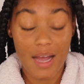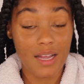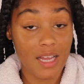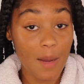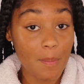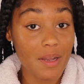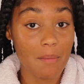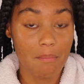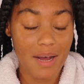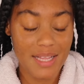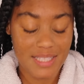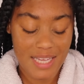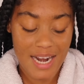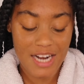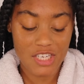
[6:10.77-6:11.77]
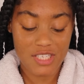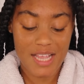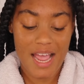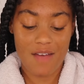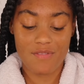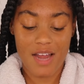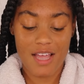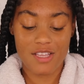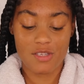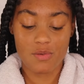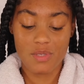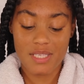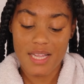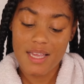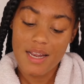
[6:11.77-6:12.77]
a couple of months, and I just have not
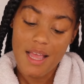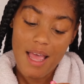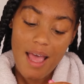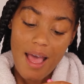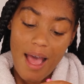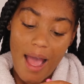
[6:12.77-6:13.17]
used it.